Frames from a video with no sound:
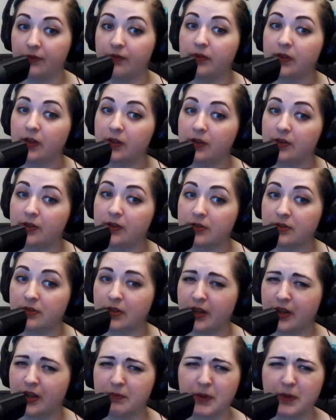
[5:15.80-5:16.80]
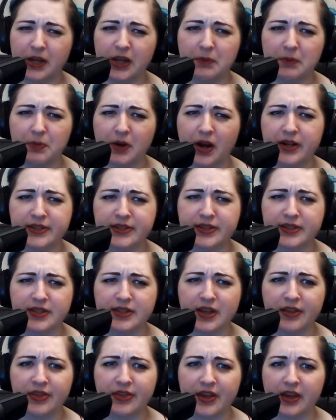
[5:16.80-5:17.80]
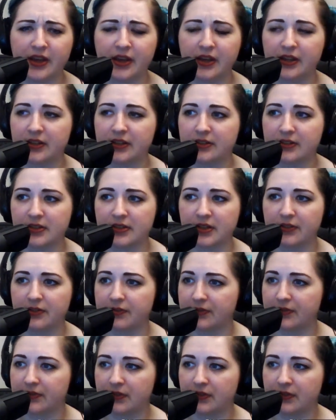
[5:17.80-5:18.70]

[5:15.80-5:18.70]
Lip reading: there's like money prizes, I think, and stuff.